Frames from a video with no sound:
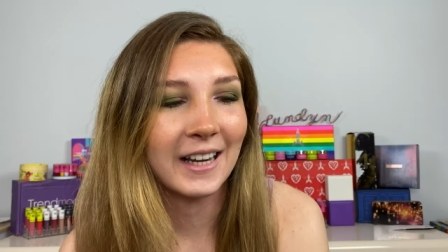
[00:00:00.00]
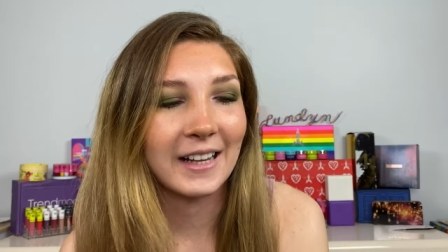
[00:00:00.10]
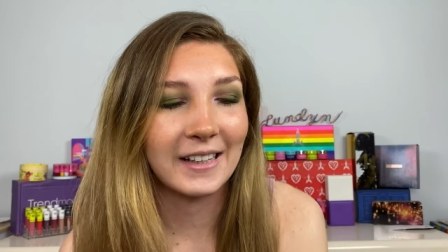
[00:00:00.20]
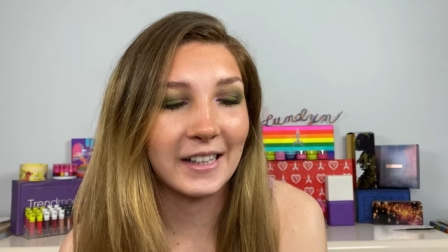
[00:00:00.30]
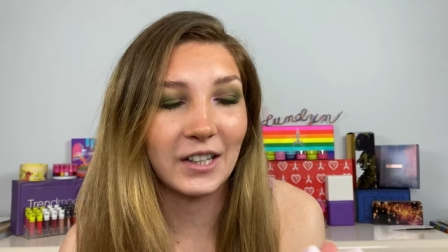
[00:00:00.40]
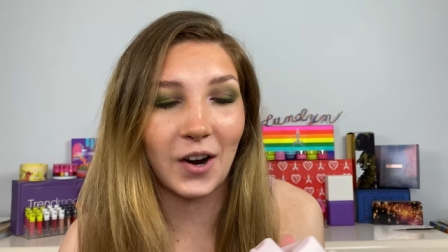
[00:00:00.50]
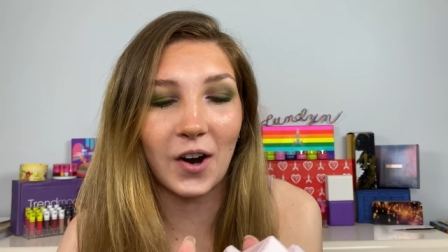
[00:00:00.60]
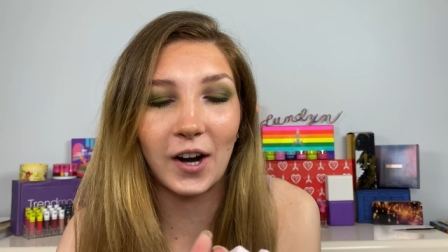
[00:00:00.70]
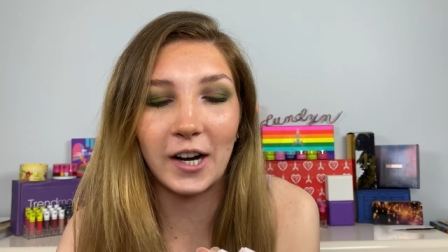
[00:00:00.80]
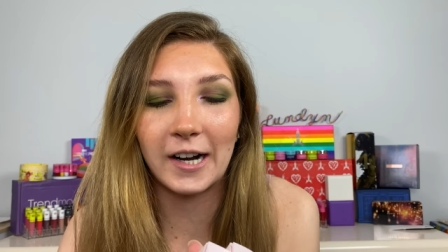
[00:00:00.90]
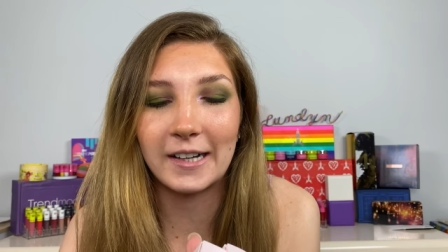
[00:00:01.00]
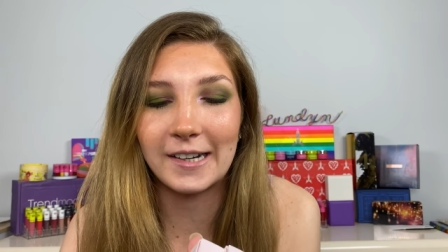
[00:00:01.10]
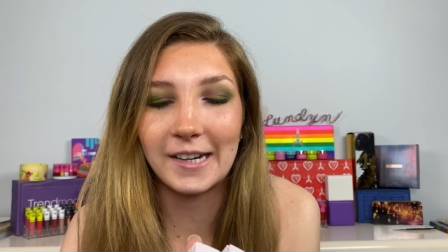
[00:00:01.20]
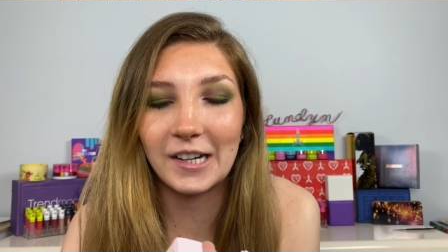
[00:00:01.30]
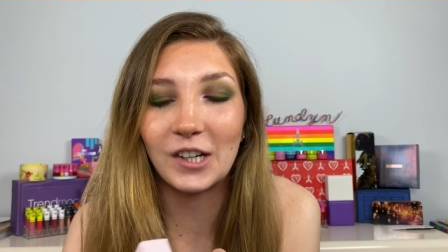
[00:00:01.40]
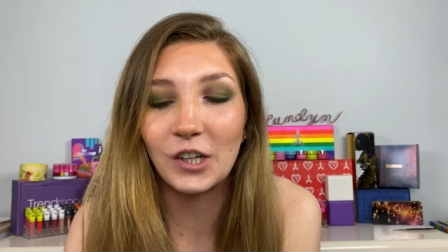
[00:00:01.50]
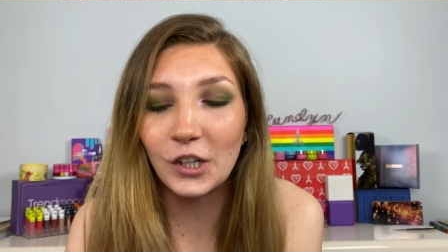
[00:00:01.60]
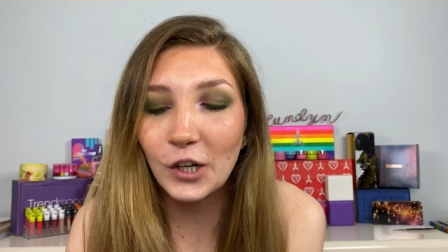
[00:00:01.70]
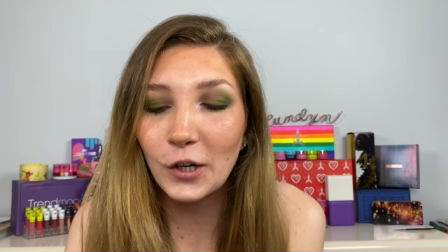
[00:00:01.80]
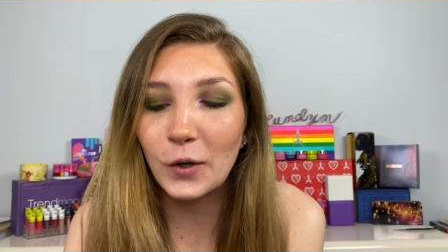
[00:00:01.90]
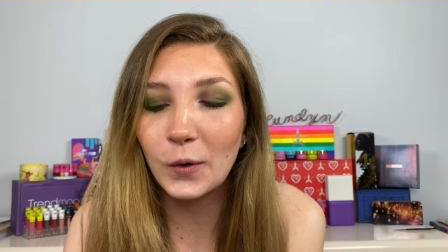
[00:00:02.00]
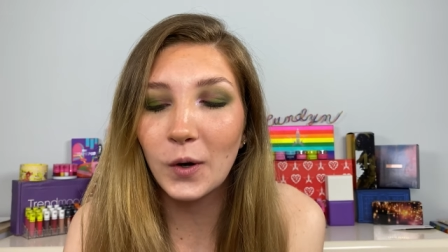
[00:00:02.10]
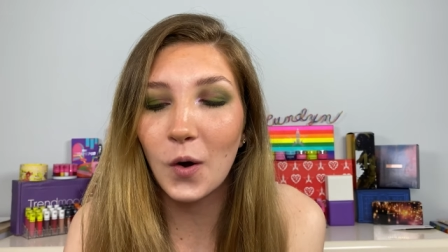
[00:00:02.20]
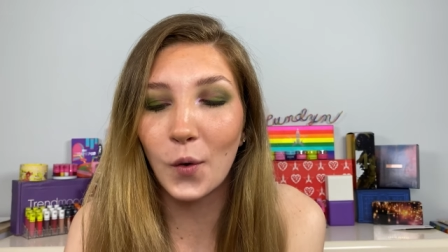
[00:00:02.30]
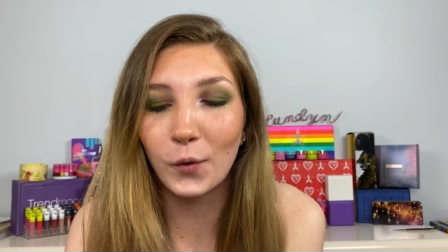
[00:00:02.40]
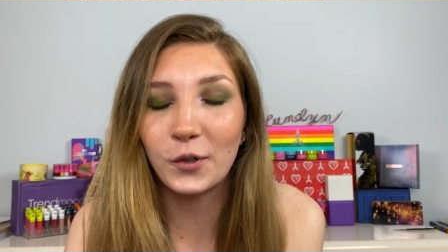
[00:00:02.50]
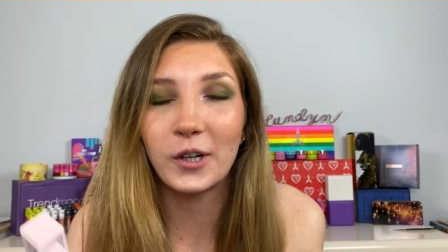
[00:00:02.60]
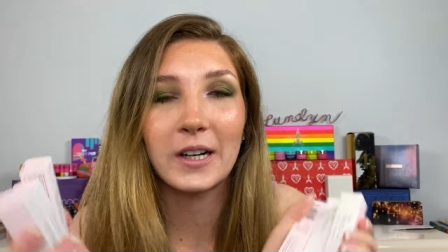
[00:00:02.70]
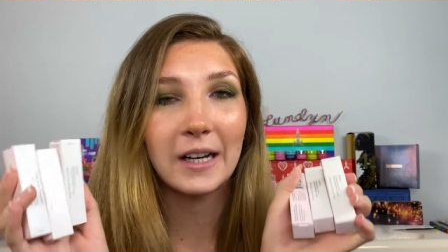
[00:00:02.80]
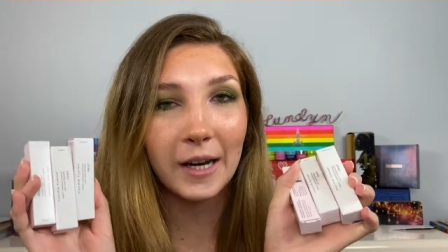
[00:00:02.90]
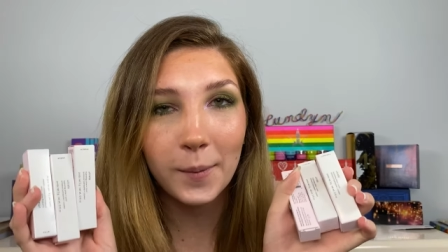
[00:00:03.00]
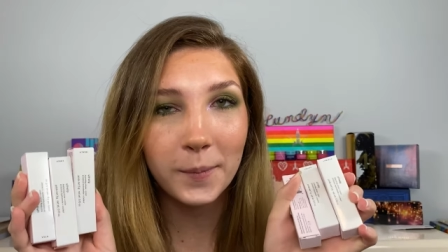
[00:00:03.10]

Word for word: These are the new Ultra Lip.